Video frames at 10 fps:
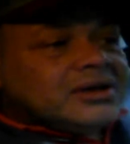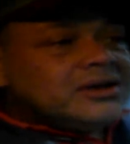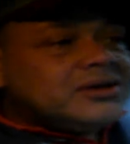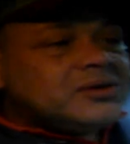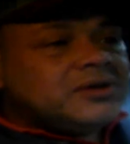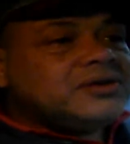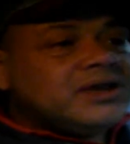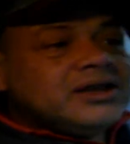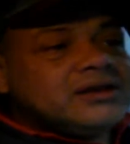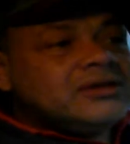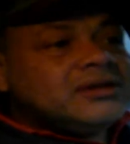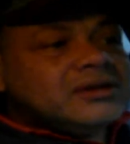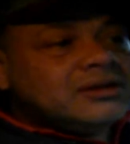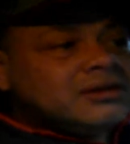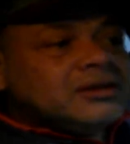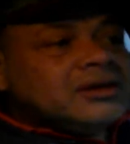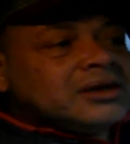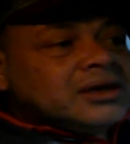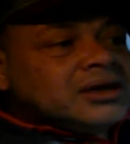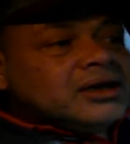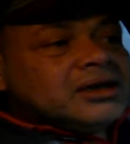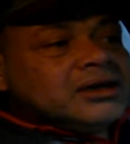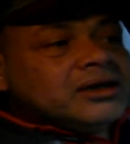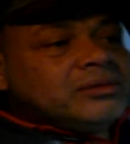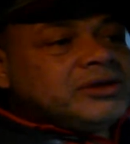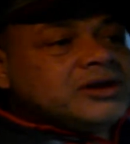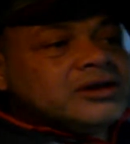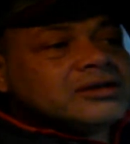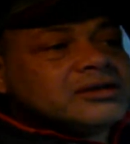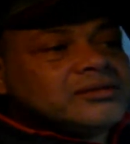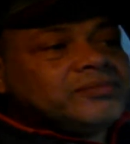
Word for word: Just want to take a look uh, because